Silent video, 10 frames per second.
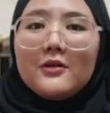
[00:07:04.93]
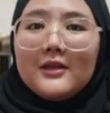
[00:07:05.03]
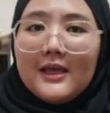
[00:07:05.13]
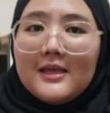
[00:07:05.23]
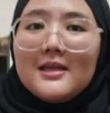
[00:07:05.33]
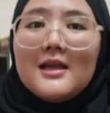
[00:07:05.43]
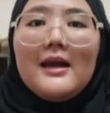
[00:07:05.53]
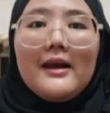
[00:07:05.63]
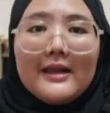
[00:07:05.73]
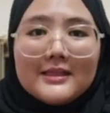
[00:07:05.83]
Okay,
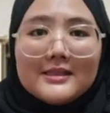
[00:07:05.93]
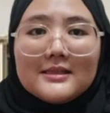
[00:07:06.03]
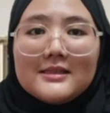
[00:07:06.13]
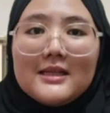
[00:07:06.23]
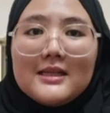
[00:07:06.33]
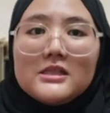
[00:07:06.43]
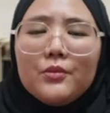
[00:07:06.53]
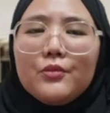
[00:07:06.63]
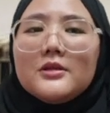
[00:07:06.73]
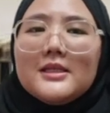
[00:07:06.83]
let's discuss
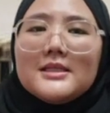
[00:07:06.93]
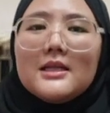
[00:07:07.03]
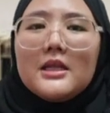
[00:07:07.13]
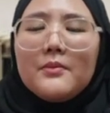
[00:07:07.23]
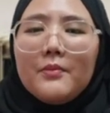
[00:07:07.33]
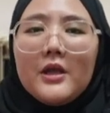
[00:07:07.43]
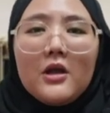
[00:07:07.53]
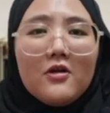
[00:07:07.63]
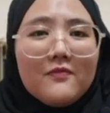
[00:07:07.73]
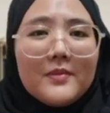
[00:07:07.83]
the potential
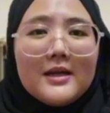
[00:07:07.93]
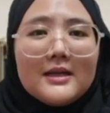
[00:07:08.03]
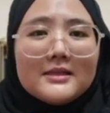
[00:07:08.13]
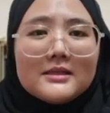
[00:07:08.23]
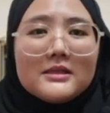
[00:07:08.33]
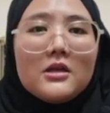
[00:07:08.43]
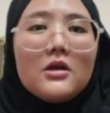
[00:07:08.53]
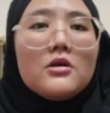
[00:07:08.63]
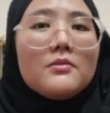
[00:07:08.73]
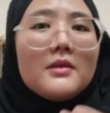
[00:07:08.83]
impact of my
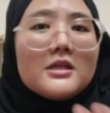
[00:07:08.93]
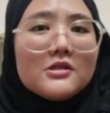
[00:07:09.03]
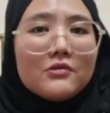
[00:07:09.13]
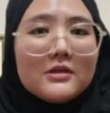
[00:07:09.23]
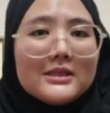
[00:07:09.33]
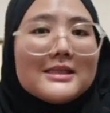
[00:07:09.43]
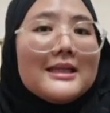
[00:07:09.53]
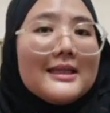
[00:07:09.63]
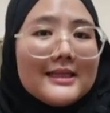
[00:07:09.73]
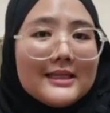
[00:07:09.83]
lesson on my students'
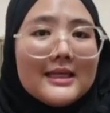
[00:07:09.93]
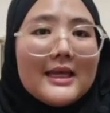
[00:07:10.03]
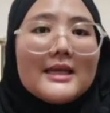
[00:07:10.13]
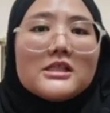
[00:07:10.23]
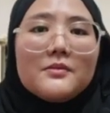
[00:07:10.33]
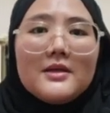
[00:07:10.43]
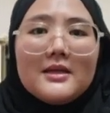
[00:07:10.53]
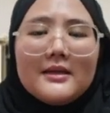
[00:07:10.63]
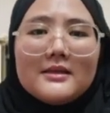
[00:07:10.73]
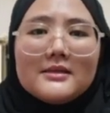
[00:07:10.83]
learning
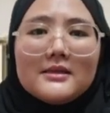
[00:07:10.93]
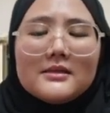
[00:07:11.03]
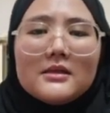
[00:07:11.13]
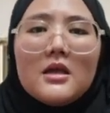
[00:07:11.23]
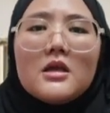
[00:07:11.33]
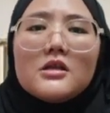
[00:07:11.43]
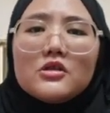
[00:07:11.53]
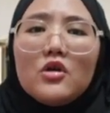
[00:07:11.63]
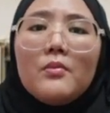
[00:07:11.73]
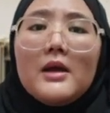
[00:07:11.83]
experiences.
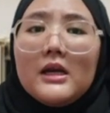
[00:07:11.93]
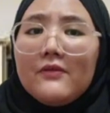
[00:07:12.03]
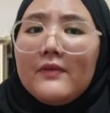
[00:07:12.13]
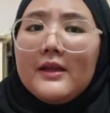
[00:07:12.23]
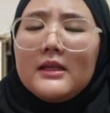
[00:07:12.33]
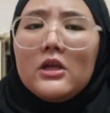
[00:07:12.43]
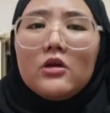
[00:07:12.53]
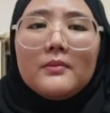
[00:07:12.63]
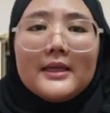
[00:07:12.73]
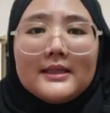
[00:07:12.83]
So, by reflecting
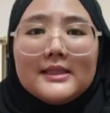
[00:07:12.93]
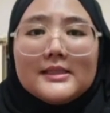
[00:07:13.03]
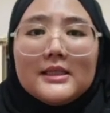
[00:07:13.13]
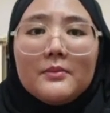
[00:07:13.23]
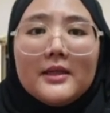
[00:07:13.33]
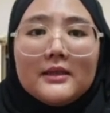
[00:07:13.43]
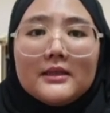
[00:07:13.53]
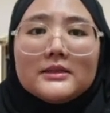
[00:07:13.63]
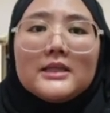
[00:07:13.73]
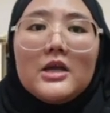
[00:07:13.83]
on my teaching
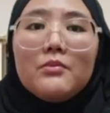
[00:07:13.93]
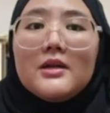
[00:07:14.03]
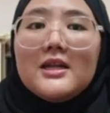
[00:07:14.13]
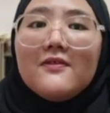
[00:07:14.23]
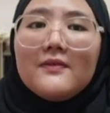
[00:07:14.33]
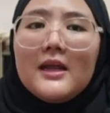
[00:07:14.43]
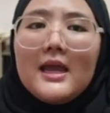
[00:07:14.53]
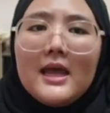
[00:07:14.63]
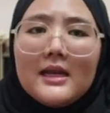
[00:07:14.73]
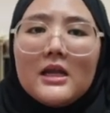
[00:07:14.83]
methods, I believe they
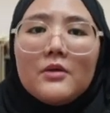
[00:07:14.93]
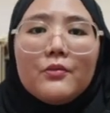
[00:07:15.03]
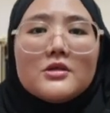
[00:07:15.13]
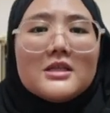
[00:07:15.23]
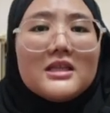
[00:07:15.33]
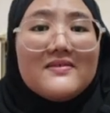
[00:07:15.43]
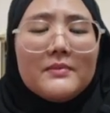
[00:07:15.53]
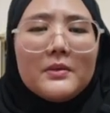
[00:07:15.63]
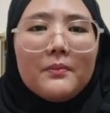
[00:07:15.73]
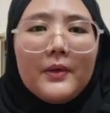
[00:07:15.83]
had a positive
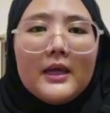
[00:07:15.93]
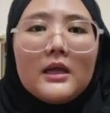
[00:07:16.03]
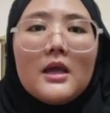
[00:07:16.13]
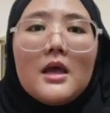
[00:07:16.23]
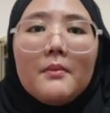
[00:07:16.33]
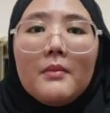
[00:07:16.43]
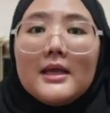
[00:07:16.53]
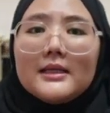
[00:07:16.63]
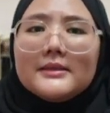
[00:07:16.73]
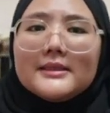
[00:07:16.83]
impact
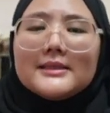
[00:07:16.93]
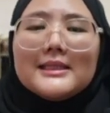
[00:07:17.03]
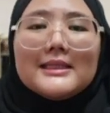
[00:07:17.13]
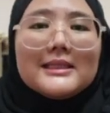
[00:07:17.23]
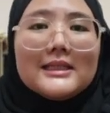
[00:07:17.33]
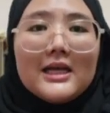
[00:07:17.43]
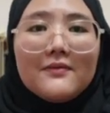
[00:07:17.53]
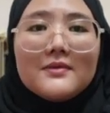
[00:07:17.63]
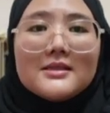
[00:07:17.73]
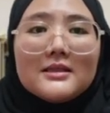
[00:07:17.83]
by addressing the
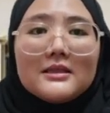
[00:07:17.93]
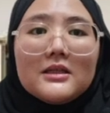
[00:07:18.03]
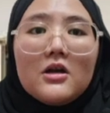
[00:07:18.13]
diverse